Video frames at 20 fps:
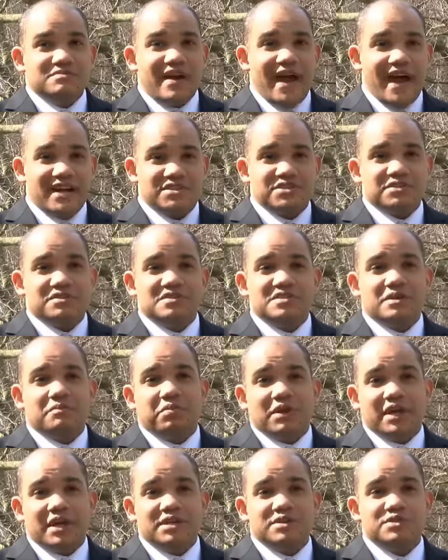Aston's a
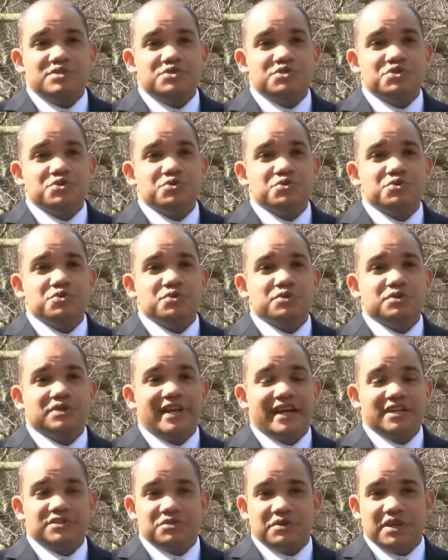place to
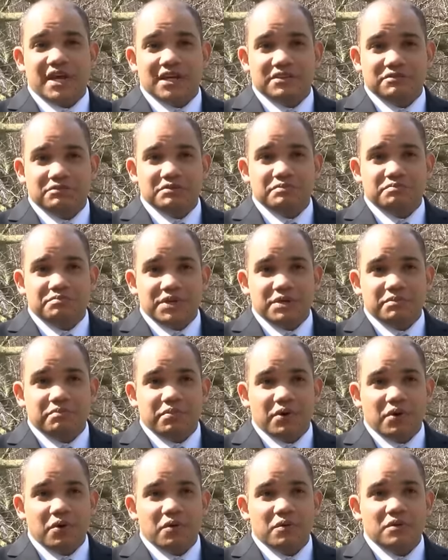get together with
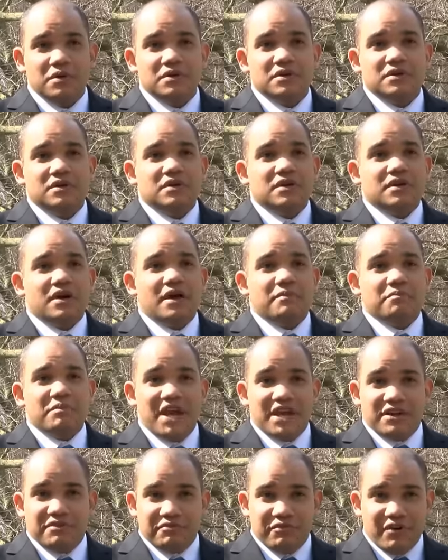people,
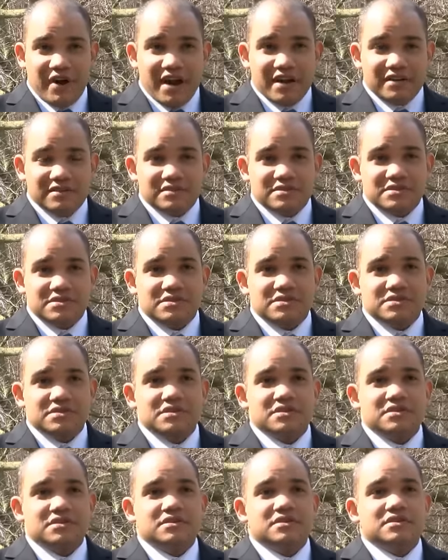make friends,
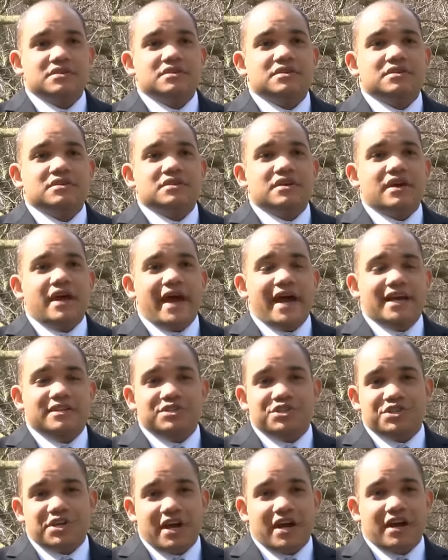
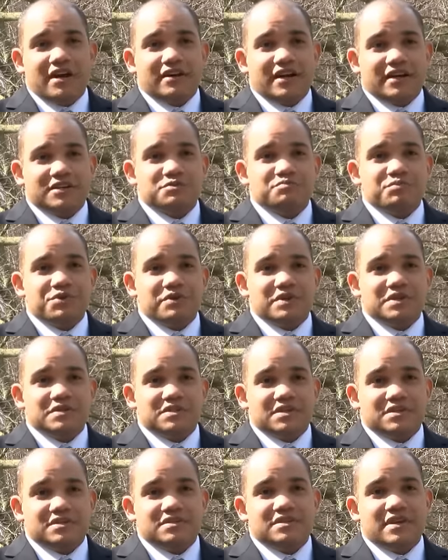and share
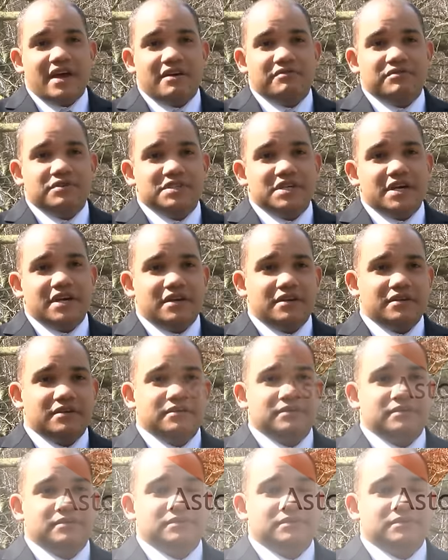experiences every day.